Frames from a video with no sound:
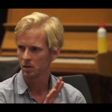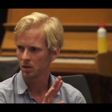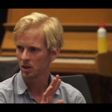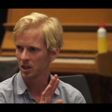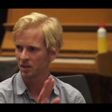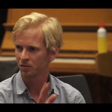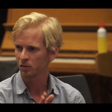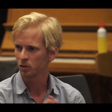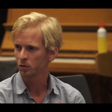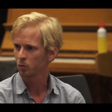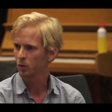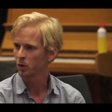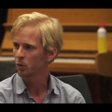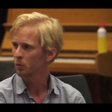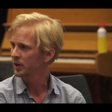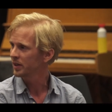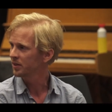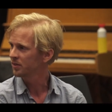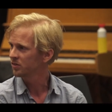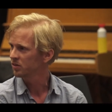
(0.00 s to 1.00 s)
after we
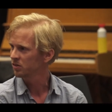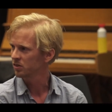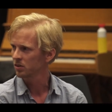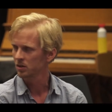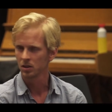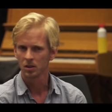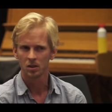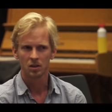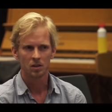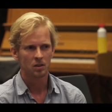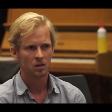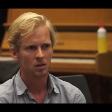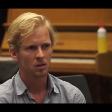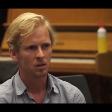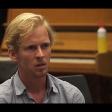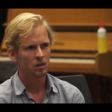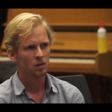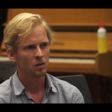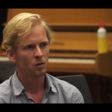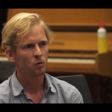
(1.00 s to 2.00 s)
went,
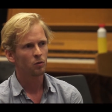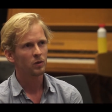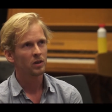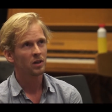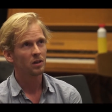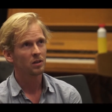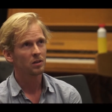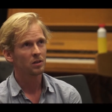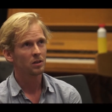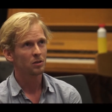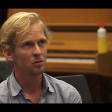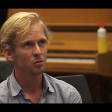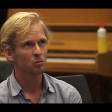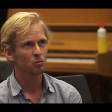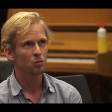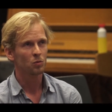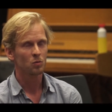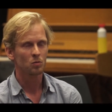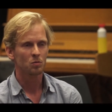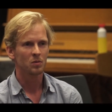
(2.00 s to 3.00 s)
well,
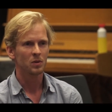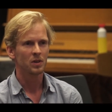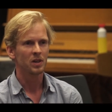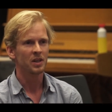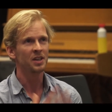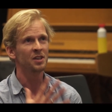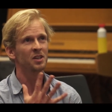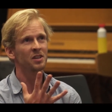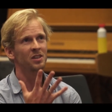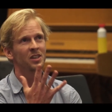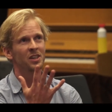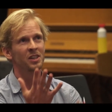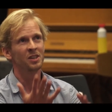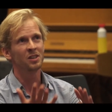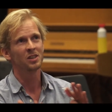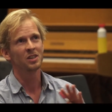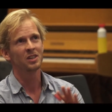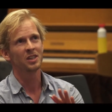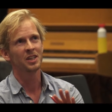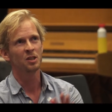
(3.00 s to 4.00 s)
in
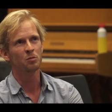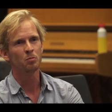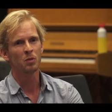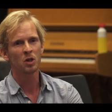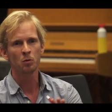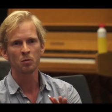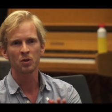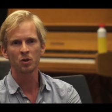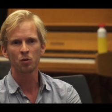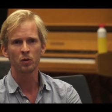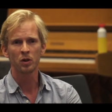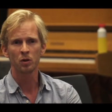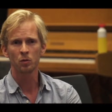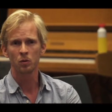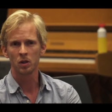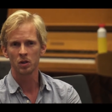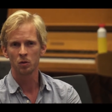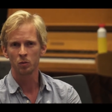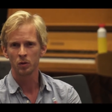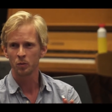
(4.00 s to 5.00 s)
the moment we
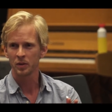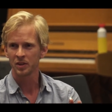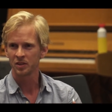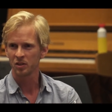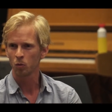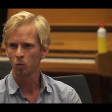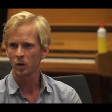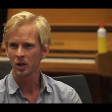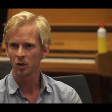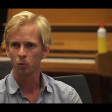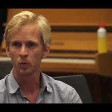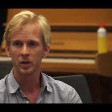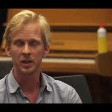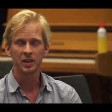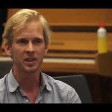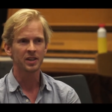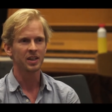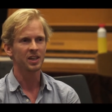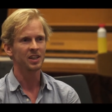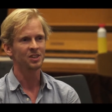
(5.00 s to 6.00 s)
went there 1
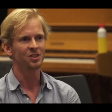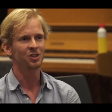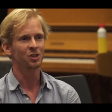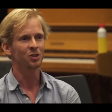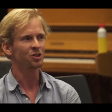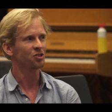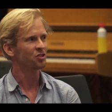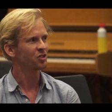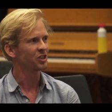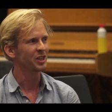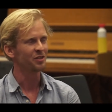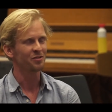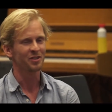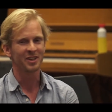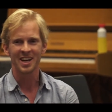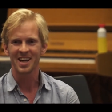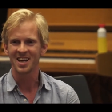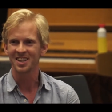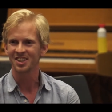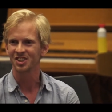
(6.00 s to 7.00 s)
week, and you're just
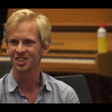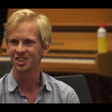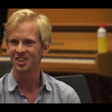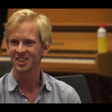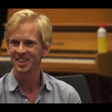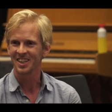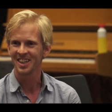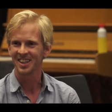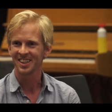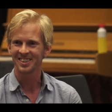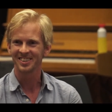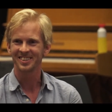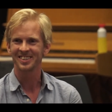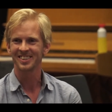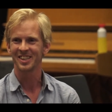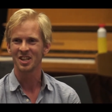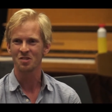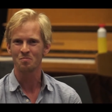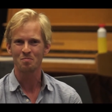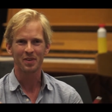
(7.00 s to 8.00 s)
giving energy
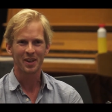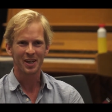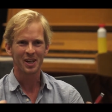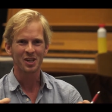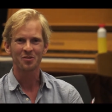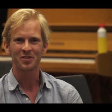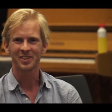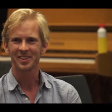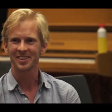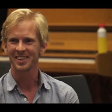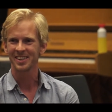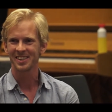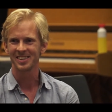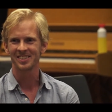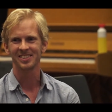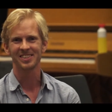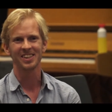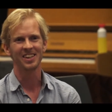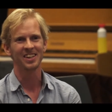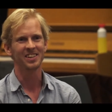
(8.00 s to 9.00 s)
and playing with the
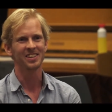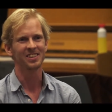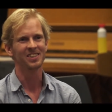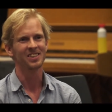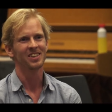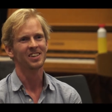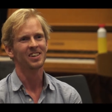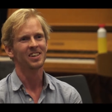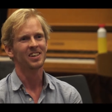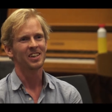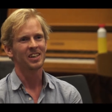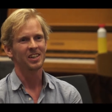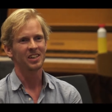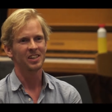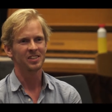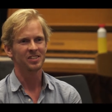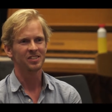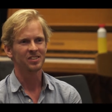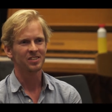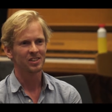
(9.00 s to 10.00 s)
kids, and
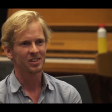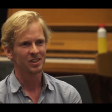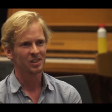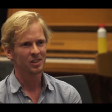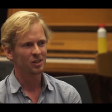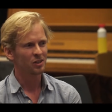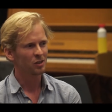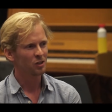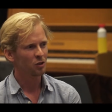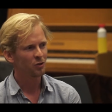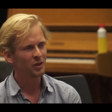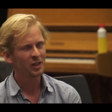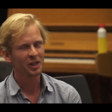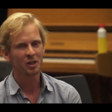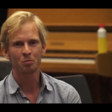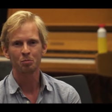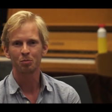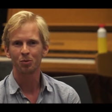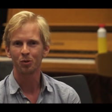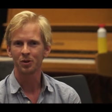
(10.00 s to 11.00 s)
it's really
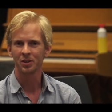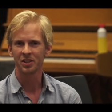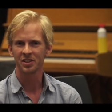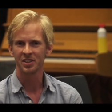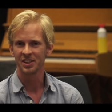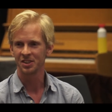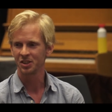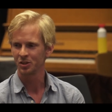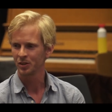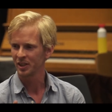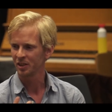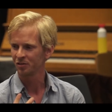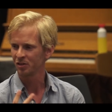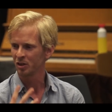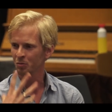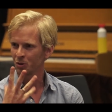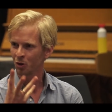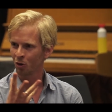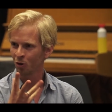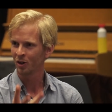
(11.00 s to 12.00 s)
important that you give
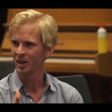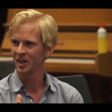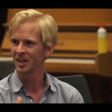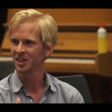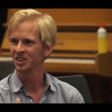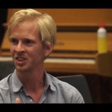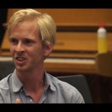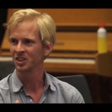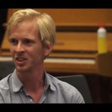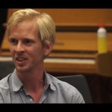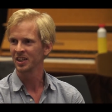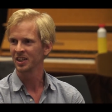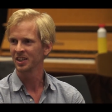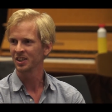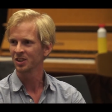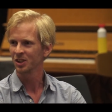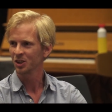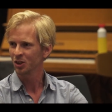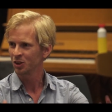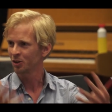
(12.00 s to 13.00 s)
them your energy
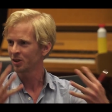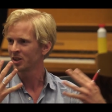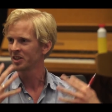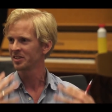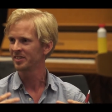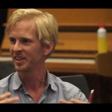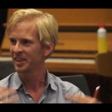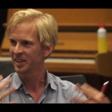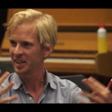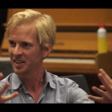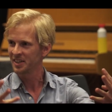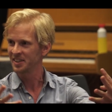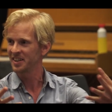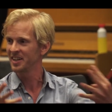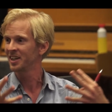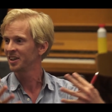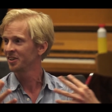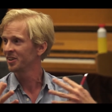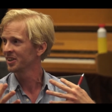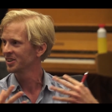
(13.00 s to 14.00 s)
and you're not taking
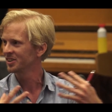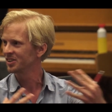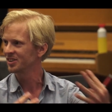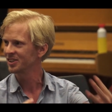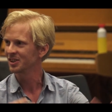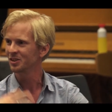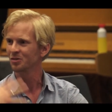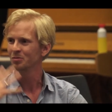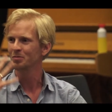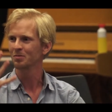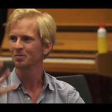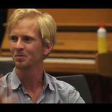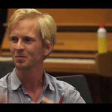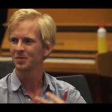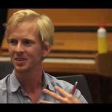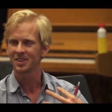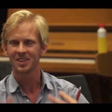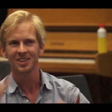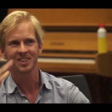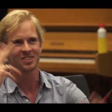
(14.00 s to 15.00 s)
their energy,
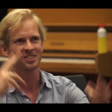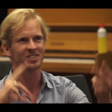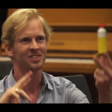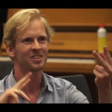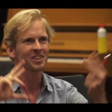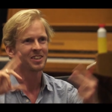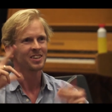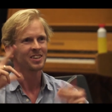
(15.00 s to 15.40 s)
because